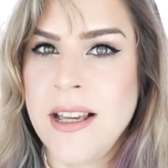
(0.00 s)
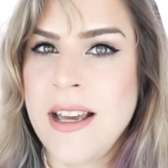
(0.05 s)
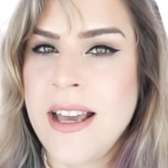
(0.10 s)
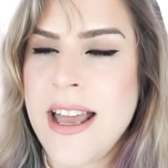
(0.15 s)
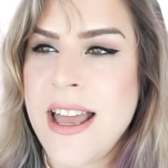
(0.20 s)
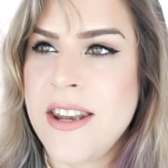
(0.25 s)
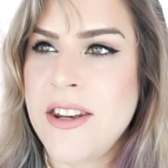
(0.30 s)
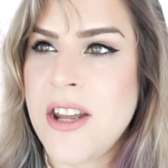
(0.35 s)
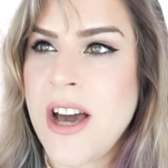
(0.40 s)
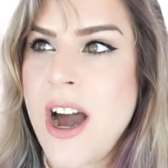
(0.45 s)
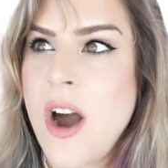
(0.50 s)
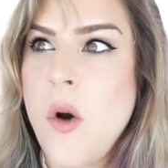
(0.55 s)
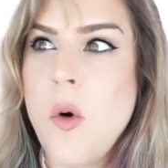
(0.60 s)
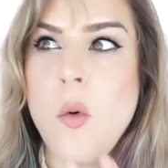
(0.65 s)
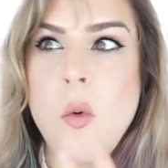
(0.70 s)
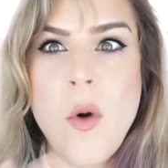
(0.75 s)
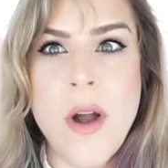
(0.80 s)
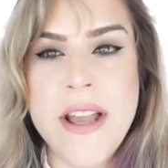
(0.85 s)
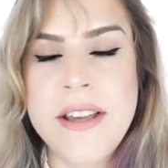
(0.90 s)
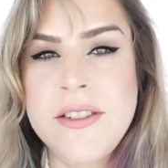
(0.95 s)
and not
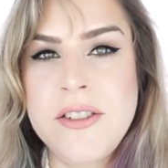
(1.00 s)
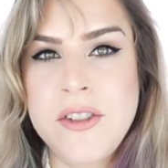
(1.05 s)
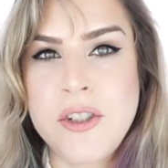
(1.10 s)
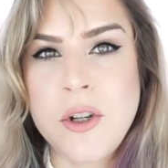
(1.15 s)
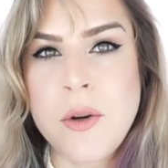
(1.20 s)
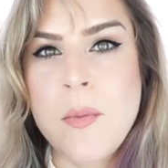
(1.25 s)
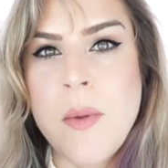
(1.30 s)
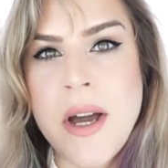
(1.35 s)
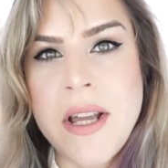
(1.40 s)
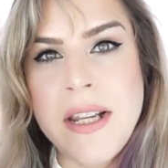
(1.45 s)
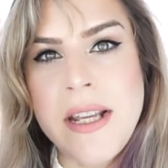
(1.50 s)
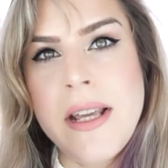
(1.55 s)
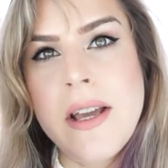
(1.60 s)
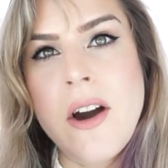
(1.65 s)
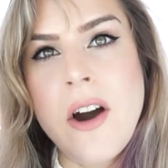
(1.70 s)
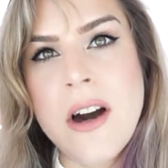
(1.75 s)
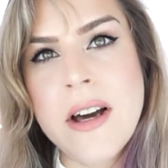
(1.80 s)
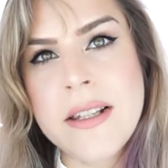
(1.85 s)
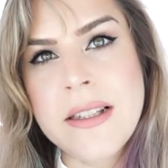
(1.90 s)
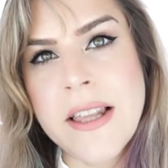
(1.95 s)
waste your money
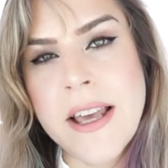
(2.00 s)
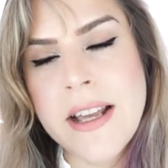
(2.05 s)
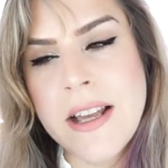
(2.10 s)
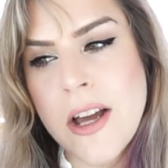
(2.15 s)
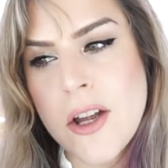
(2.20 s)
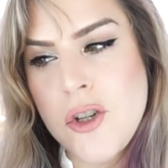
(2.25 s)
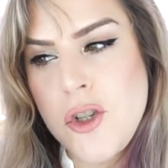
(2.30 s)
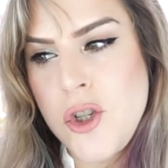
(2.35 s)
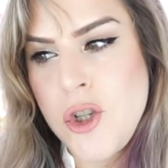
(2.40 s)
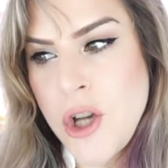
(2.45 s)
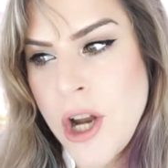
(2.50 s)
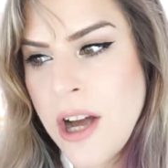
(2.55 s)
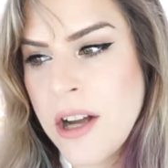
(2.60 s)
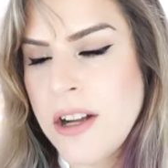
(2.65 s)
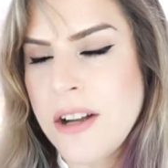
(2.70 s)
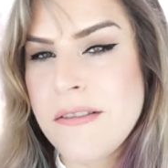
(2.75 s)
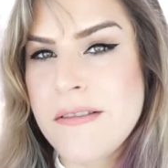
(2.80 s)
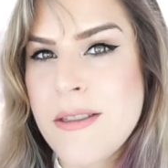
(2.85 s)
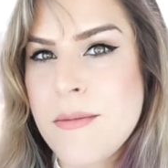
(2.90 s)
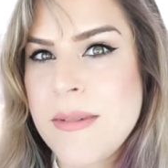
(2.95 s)
on like a
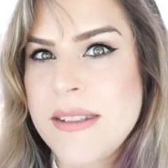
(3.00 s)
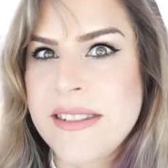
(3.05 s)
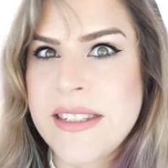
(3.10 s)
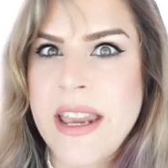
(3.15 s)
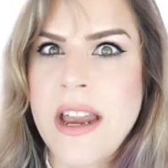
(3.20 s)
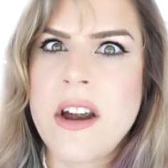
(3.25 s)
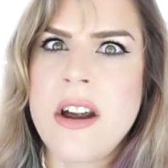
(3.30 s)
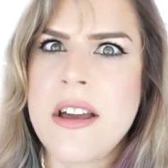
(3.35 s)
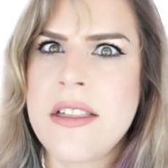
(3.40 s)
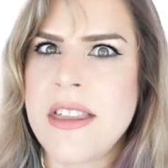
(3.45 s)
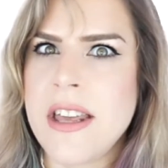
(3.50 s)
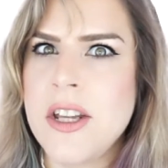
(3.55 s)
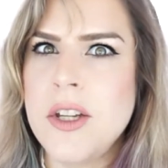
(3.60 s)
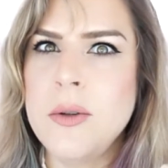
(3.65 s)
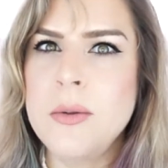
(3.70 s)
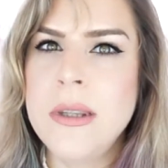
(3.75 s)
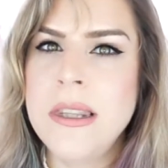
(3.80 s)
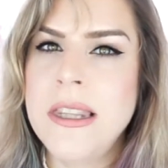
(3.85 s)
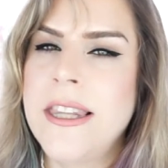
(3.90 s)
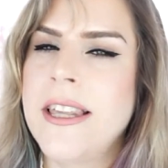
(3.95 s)
chunk of the mascara that
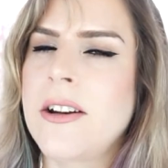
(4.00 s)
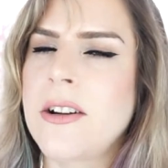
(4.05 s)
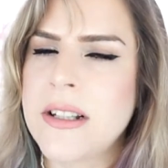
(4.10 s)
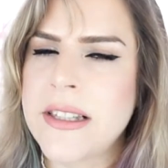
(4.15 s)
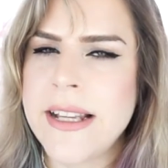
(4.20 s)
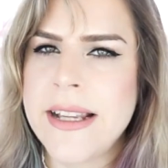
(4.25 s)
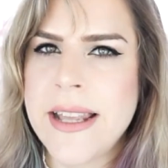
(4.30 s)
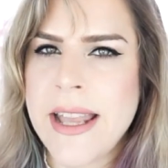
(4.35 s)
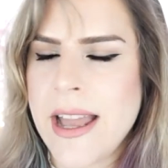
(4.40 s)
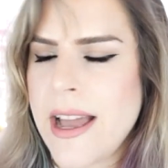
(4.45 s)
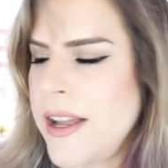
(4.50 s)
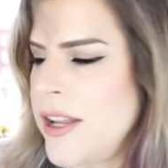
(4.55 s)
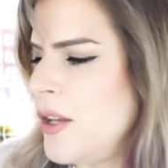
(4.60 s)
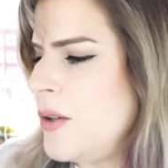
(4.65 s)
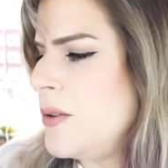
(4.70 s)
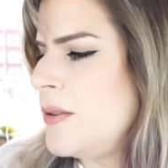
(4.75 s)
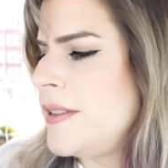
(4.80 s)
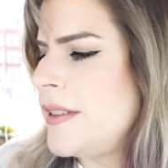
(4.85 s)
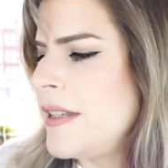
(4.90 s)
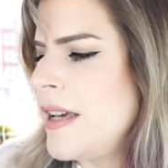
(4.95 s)
you literally can't
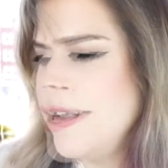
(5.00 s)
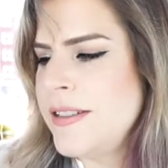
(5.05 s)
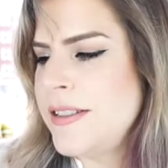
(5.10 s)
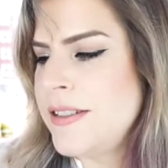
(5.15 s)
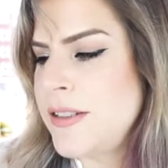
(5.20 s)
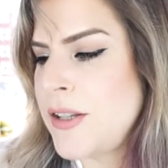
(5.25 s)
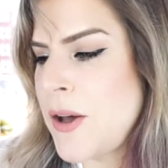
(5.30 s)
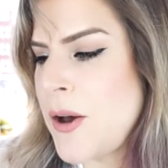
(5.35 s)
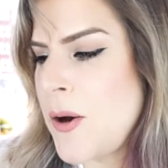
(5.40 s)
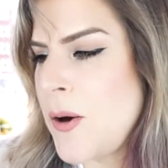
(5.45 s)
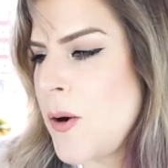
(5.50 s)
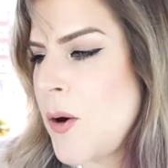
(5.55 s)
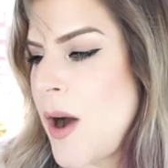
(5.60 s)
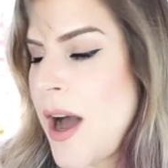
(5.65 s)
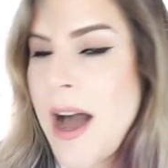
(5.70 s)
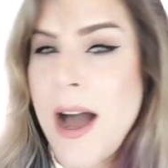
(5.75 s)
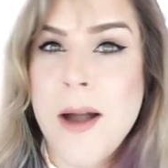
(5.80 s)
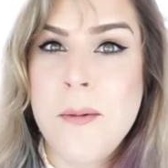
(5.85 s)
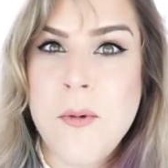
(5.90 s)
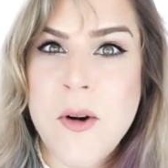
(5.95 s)
use. So
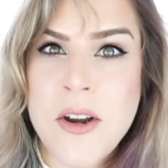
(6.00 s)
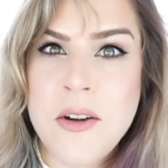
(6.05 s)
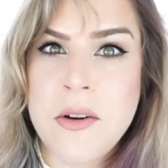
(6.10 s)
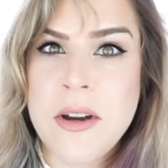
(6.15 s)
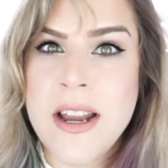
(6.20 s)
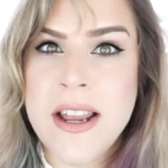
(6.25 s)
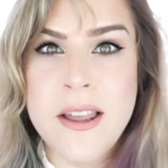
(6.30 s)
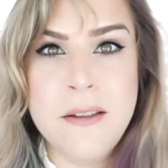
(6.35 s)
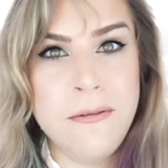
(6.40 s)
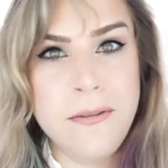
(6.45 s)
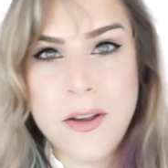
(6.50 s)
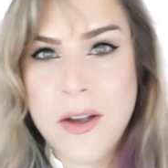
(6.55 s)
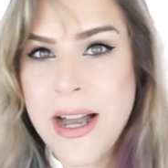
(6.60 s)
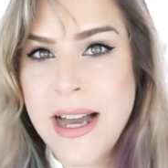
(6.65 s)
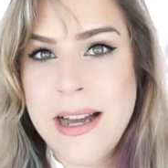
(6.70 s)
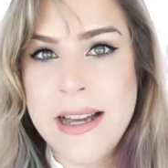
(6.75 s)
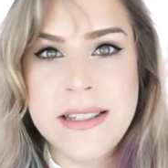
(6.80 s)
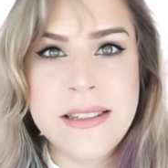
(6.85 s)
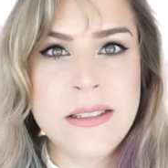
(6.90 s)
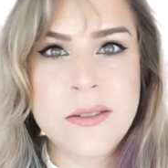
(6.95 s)
I'm wondering if you
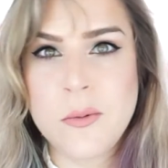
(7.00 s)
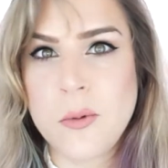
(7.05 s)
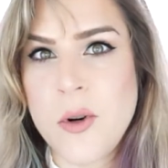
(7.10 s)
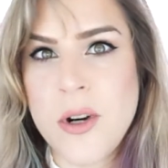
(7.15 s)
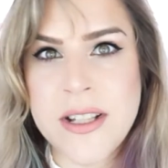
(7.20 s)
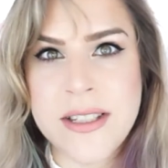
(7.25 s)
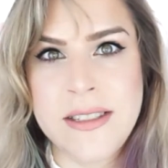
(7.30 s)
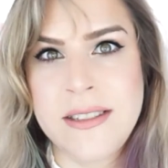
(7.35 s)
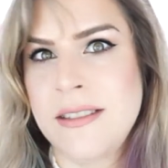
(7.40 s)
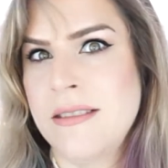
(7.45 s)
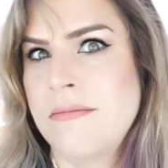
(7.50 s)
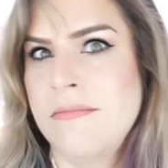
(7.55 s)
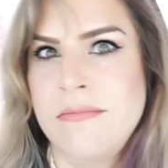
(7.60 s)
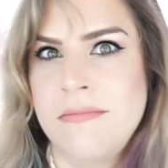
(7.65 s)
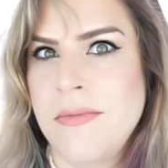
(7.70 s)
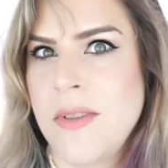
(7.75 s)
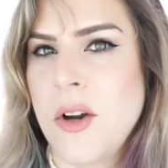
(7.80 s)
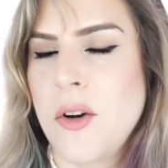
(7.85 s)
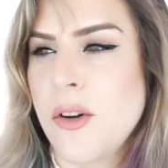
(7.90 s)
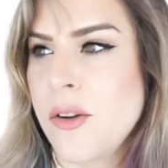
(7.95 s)
guys want
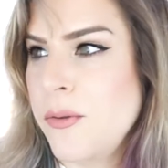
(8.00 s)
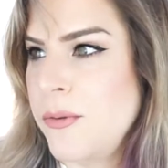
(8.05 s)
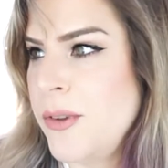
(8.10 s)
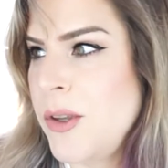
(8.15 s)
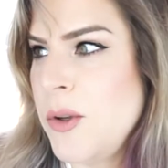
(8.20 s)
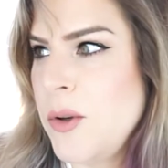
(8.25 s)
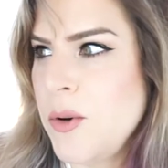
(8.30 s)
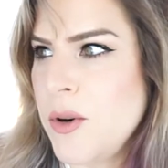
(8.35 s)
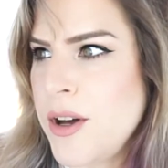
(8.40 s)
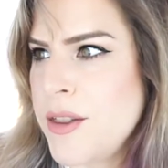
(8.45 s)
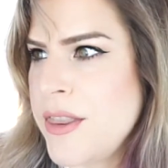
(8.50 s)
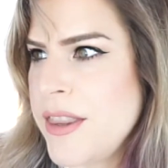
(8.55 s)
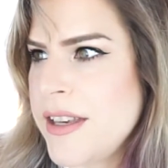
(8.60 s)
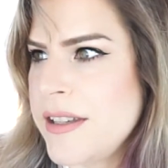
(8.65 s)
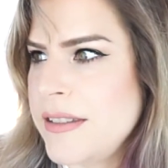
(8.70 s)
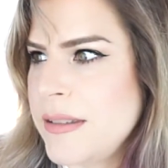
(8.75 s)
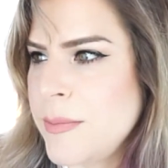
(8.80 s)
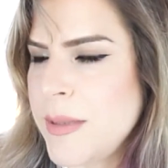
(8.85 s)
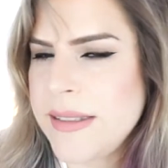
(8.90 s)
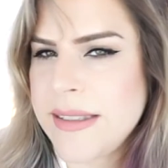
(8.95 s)
a review on
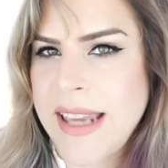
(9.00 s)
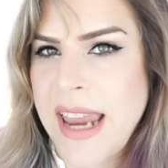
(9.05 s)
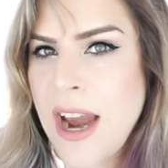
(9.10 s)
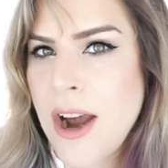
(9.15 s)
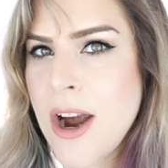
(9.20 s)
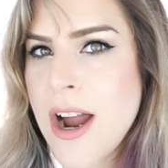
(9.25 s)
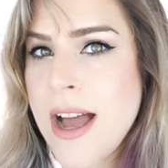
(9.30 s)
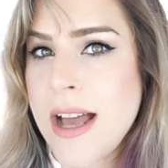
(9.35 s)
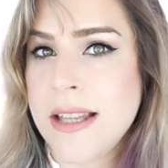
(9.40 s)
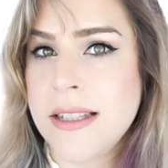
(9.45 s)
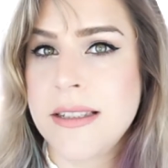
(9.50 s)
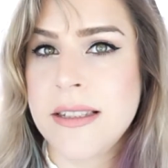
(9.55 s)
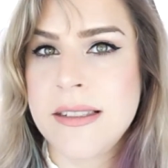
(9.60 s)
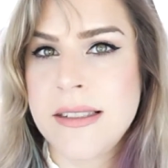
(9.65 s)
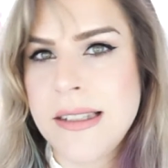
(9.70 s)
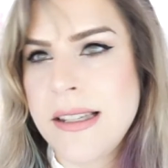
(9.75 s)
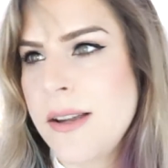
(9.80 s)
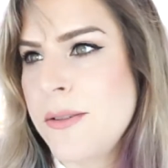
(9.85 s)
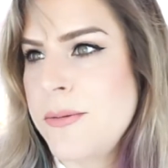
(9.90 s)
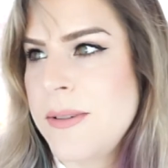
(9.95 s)
this mascara and to
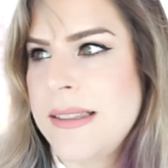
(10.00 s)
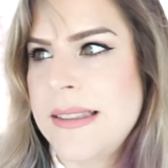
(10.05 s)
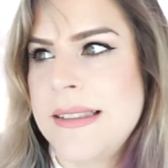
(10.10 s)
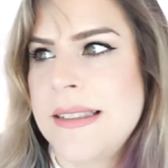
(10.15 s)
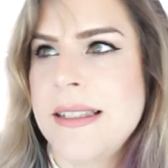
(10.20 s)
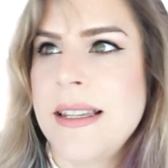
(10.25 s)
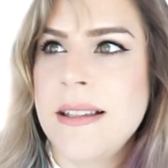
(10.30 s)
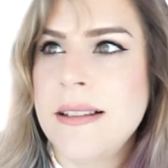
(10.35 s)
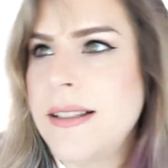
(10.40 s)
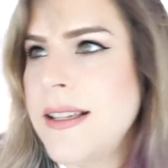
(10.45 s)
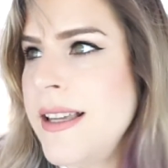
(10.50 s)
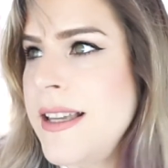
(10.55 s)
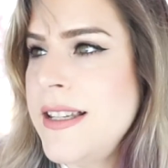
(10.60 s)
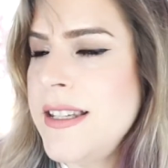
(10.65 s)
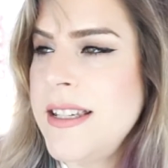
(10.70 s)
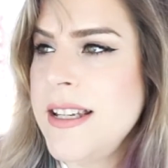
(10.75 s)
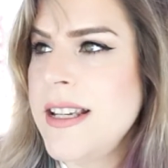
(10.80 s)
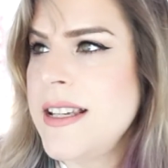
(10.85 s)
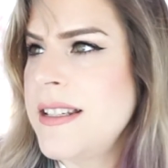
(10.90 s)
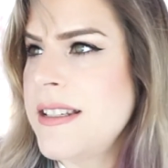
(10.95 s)
see if it's
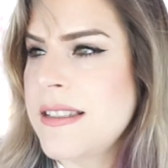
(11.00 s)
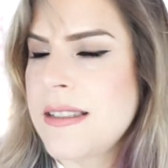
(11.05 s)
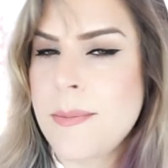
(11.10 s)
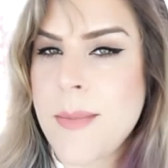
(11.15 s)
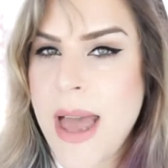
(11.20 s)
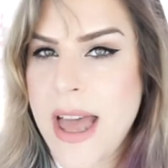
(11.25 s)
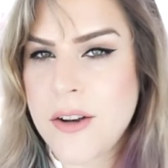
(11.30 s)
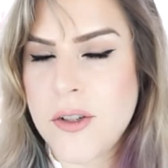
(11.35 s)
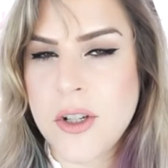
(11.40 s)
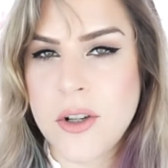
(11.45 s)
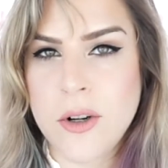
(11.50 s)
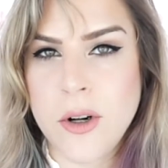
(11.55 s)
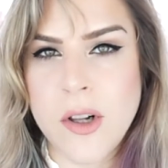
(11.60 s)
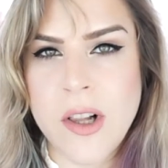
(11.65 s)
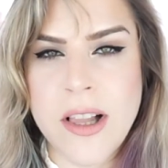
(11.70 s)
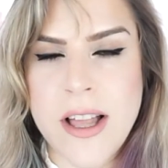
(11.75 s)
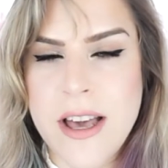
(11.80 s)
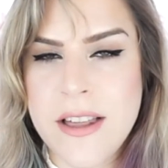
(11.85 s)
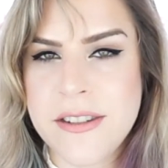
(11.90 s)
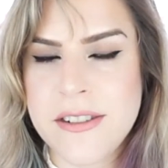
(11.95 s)
indeed as
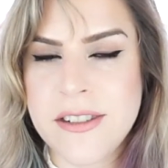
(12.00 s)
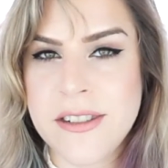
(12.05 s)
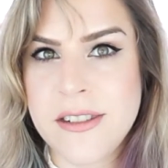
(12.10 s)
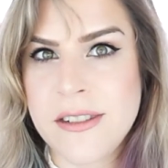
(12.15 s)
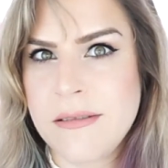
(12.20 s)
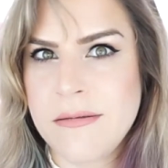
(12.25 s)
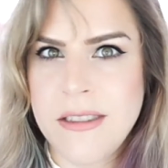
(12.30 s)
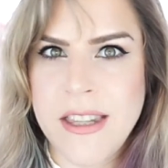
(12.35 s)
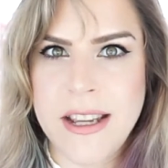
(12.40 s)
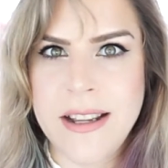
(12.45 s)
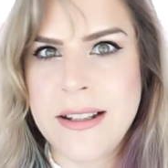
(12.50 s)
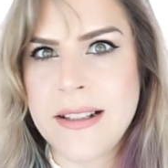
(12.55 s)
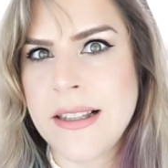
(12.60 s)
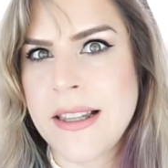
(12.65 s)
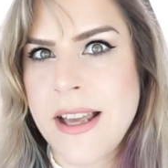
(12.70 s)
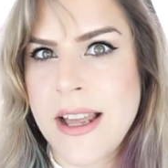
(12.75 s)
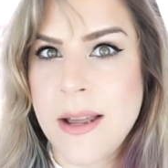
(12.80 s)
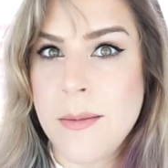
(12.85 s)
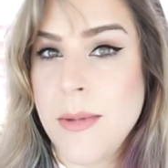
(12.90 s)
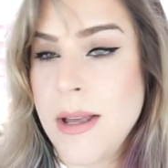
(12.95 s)
magical as they
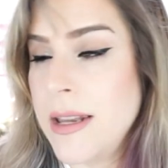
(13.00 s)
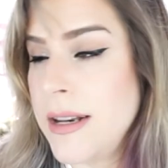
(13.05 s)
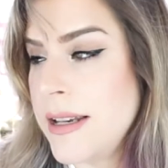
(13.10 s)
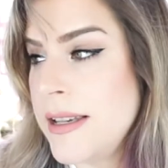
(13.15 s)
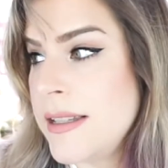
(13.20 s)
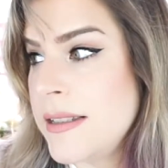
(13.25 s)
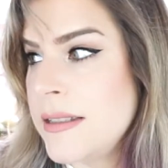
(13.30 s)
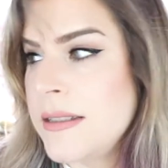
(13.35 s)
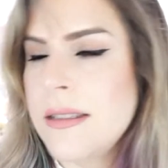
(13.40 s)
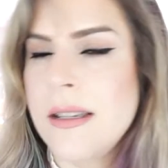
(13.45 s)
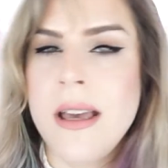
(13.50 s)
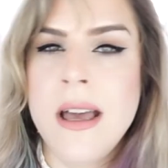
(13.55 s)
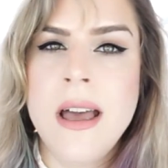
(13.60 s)
claim it is.